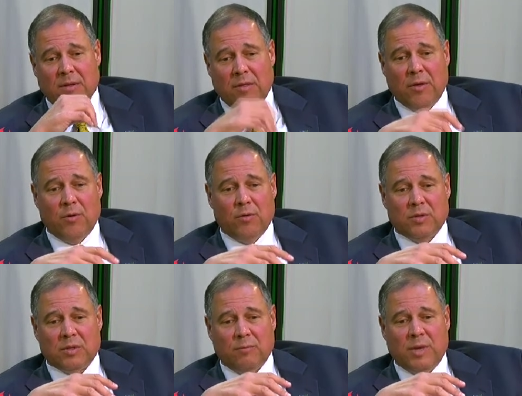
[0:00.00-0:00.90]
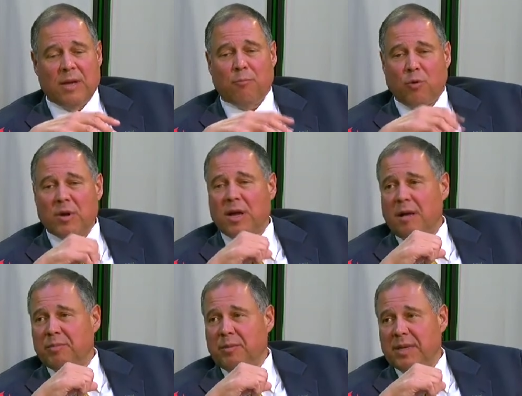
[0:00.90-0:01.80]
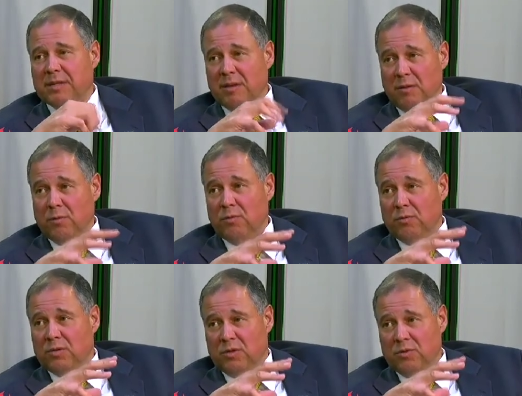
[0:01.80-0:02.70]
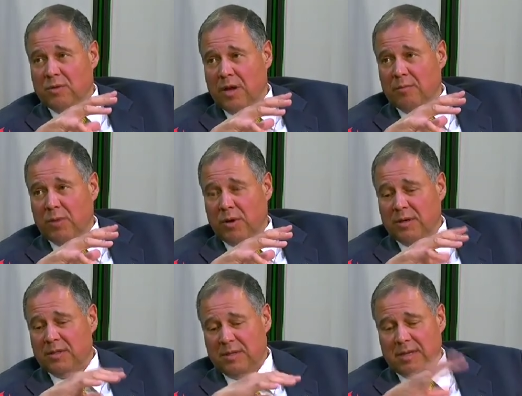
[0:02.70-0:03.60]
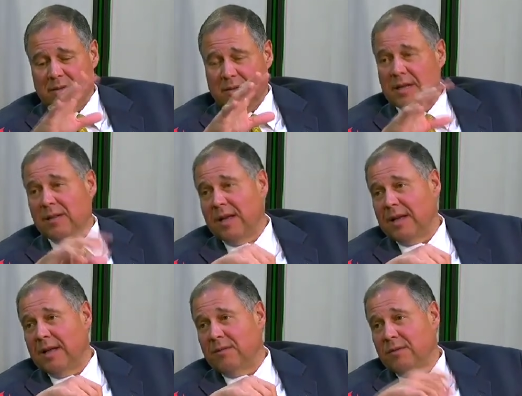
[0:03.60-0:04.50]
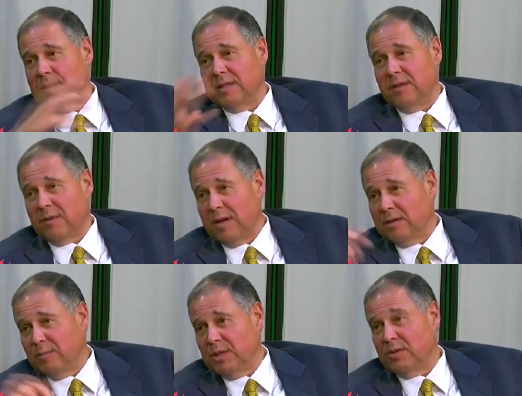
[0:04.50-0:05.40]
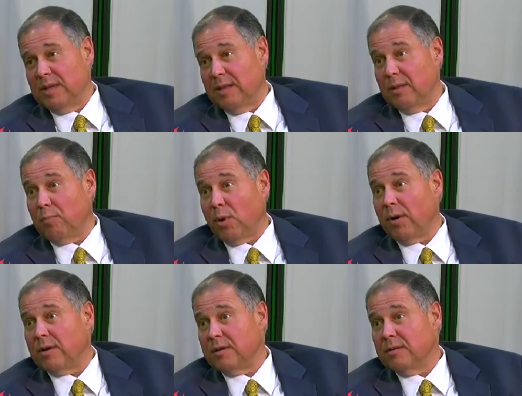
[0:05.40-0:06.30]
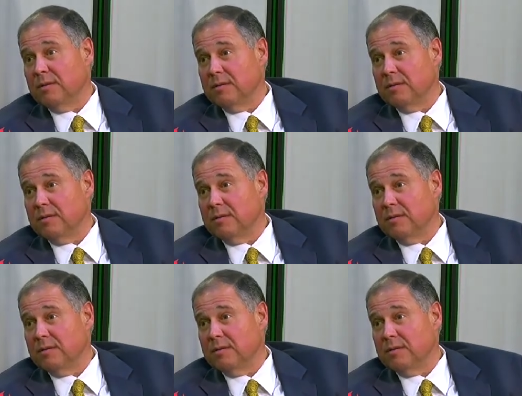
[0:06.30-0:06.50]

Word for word: Those, we get more compliments on those two dog parks than, than a lot of other things. I forgot to mention that in the park